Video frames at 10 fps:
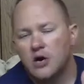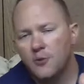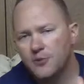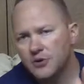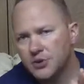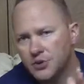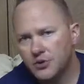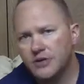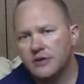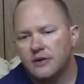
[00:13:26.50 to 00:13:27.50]
Hope you
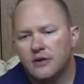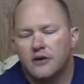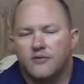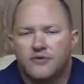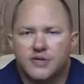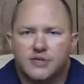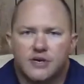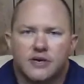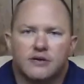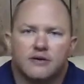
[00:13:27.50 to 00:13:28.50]
enjoyed
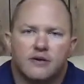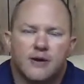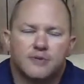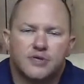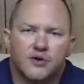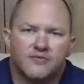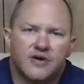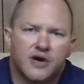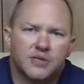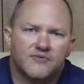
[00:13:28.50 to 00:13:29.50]
this uh, episode
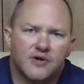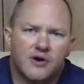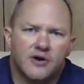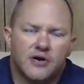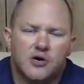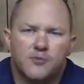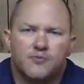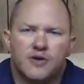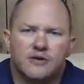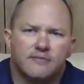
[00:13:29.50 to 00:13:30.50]
of Couch Vlog. I
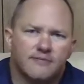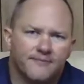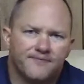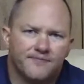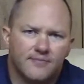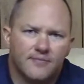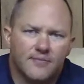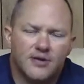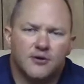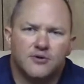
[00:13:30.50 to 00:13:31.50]
hope that,
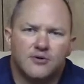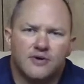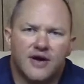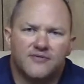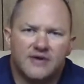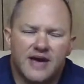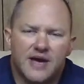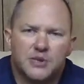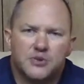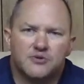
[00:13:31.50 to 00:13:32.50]
you know, you got the
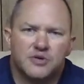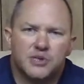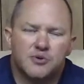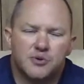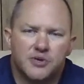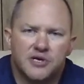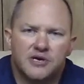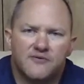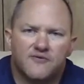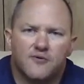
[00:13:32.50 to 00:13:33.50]
answer that you were
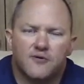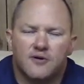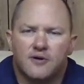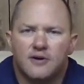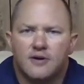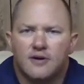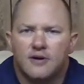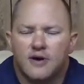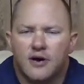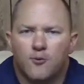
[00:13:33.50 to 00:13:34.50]
looking for,
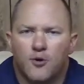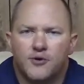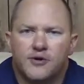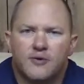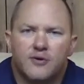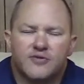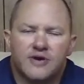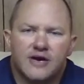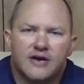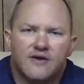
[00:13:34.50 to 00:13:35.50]
uh, wondering what
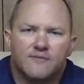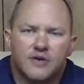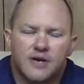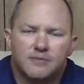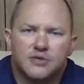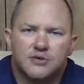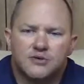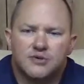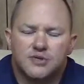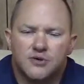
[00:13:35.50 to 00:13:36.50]
the heck I've been up to.